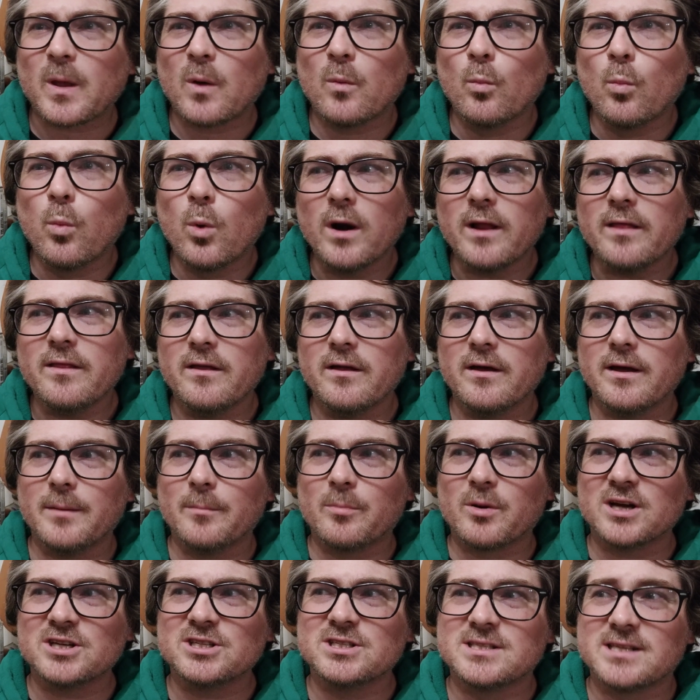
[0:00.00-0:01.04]
one of the
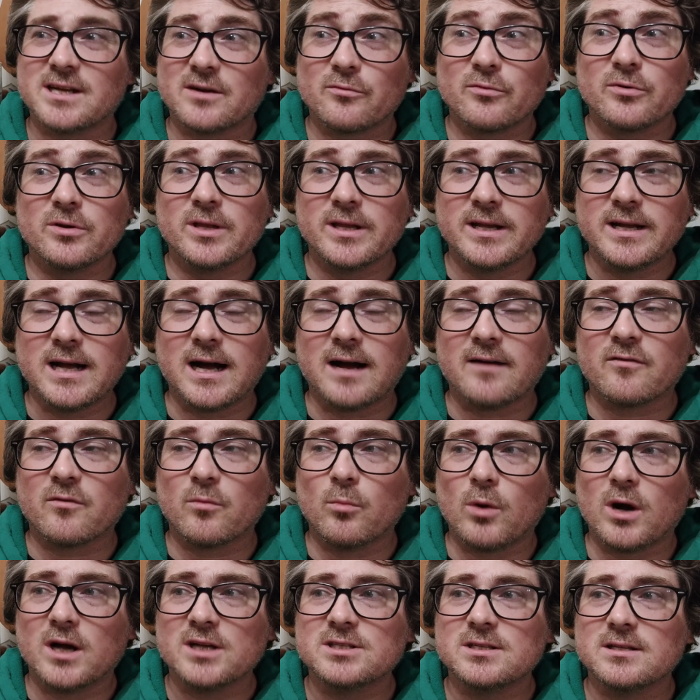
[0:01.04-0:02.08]
impressions I really got
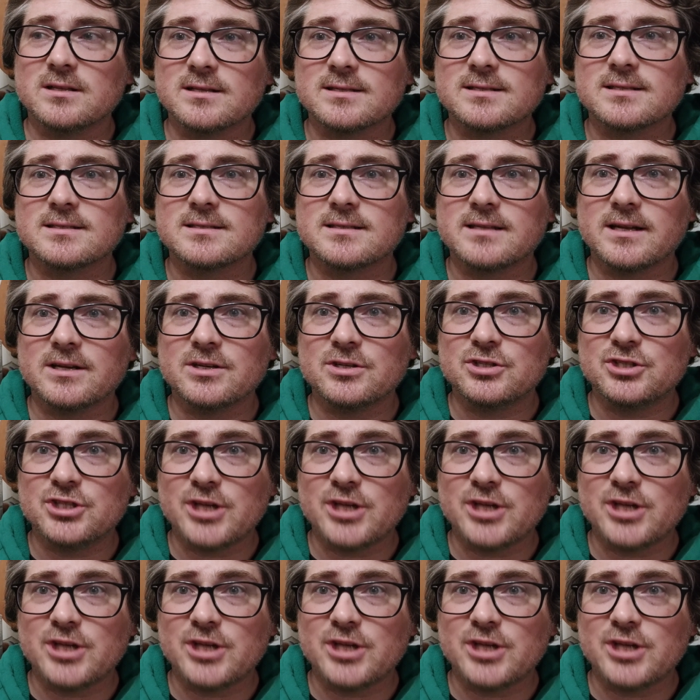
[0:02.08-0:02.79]
from watching this is that